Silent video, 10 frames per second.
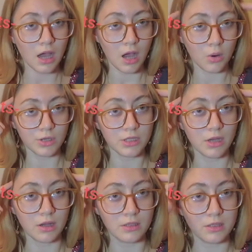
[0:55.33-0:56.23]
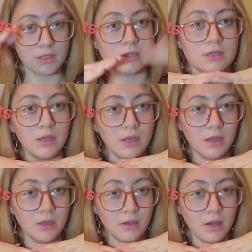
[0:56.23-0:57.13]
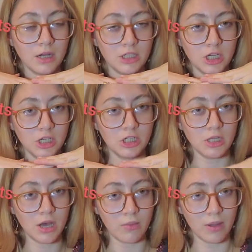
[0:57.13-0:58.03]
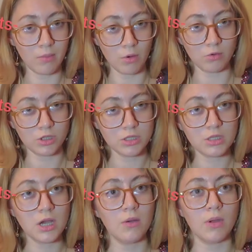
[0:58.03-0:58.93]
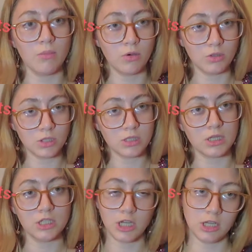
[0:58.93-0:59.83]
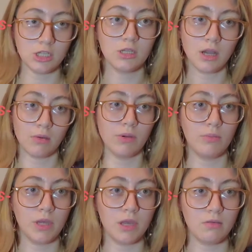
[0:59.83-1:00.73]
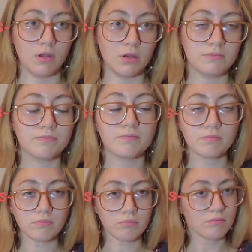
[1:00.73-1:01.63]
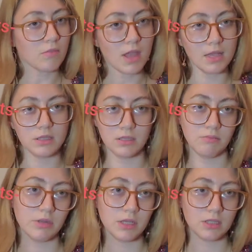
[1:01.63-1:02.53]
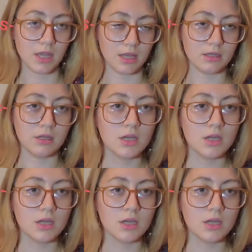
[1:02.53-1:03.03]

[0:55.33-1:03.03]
Our thoughts are changing our emotions are changing our behavior. As simply as that.